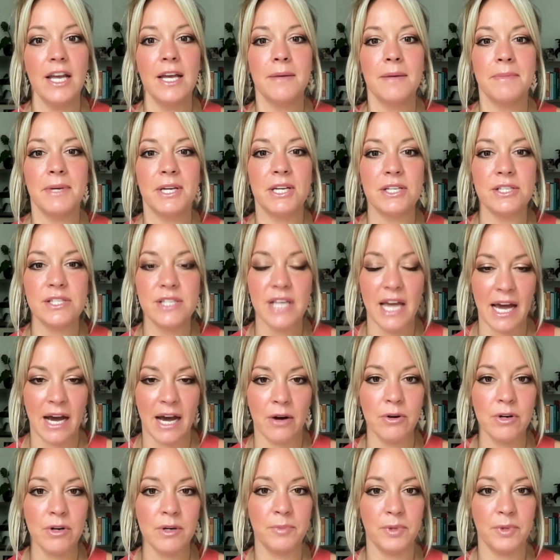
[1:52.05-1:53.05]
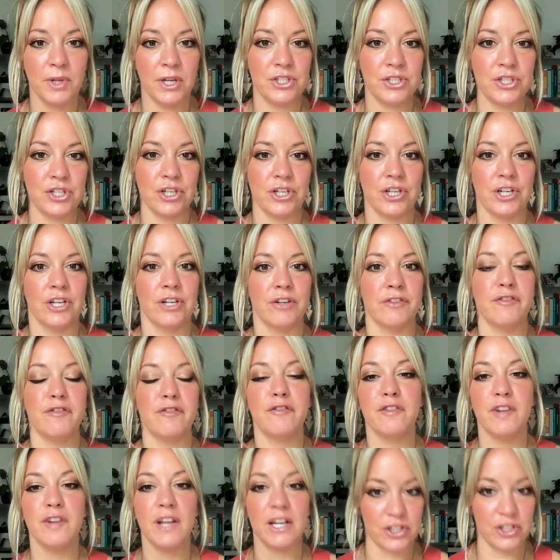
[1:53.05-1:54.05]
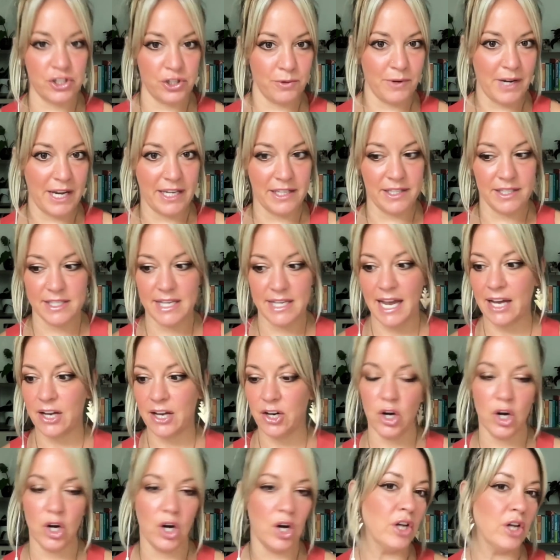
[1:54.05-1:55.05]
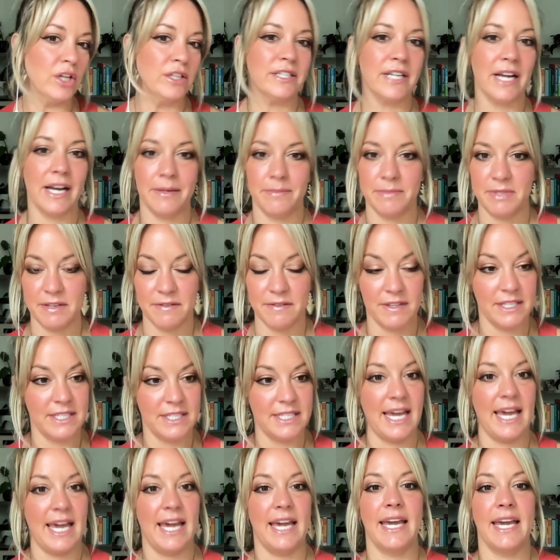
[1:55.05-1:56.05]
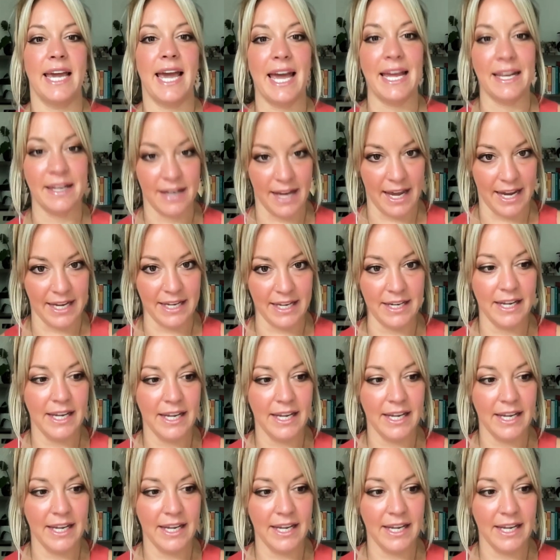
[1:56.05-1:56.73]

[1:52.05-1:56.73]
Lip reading: because our blood sugar fluctuates at all times of the day and night.